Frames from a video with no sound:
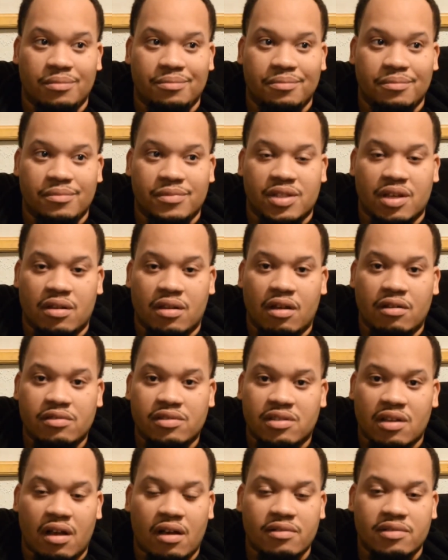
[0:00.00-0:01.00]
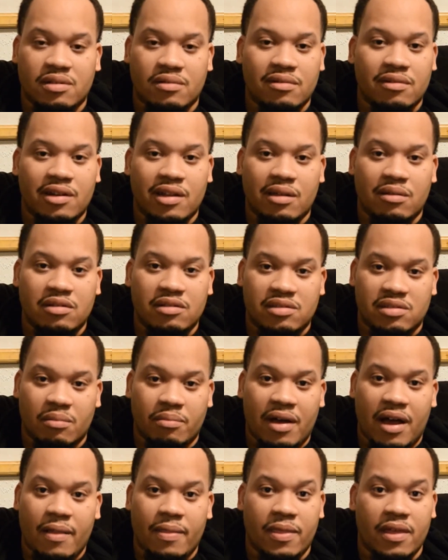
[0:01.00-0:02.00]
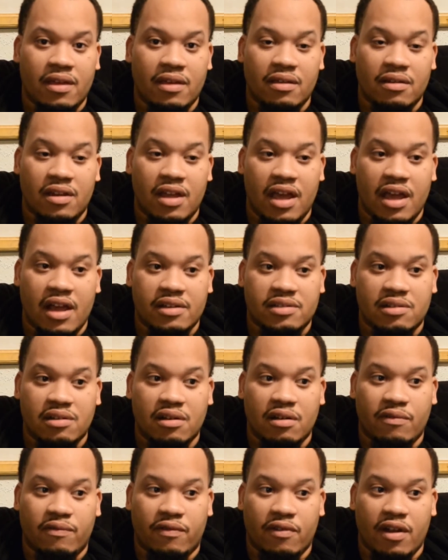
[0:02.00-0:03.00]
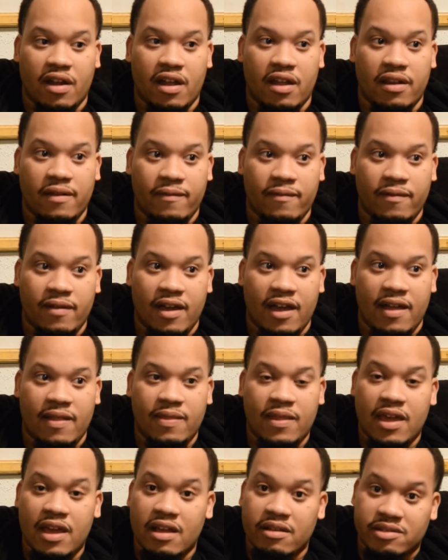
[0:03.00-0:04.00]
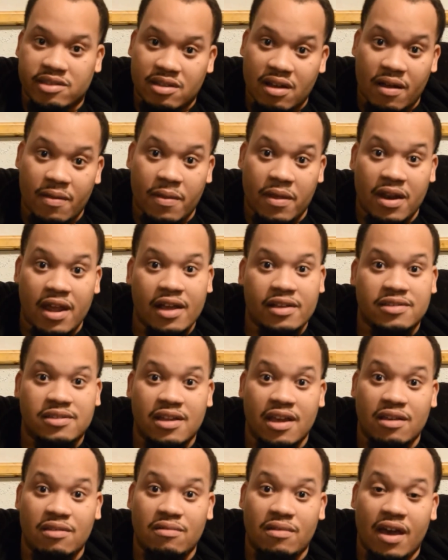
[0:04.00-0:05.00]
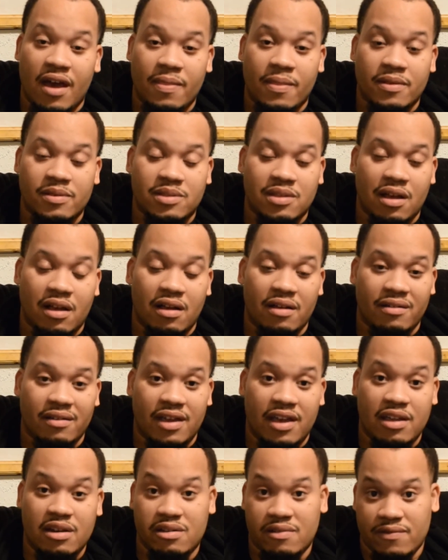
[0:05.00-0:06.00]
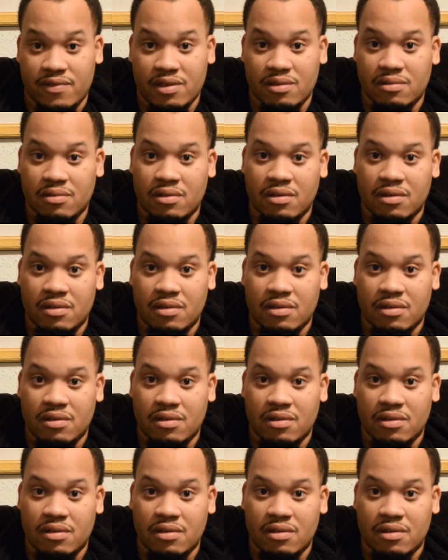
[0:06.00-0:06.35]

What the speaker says: So those songs are really just about the ex-girlfriend. And then starting the next day, you got the song Interview.